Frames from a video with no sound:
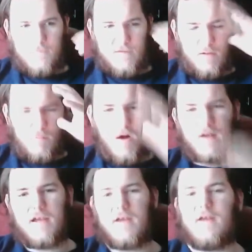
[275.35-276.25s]
and they're
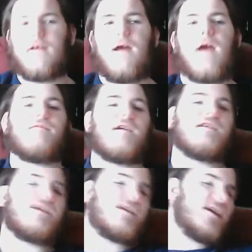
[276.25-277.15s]
walking, and then
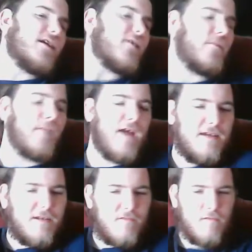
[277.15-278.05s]
he sees them,
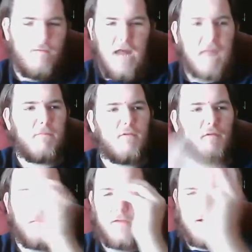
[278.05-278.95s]
and he's all enamored
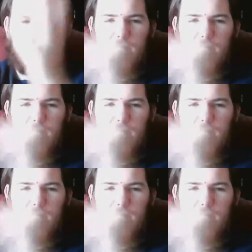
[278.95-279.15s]
of them,